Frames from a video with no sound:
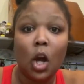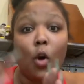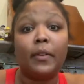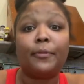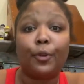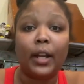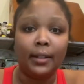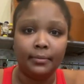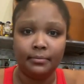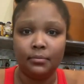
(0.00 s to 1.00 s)

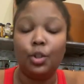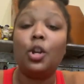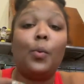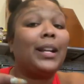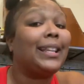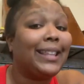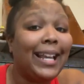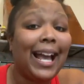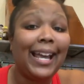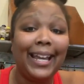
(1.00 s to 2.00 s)
COVID-free. You know what I think I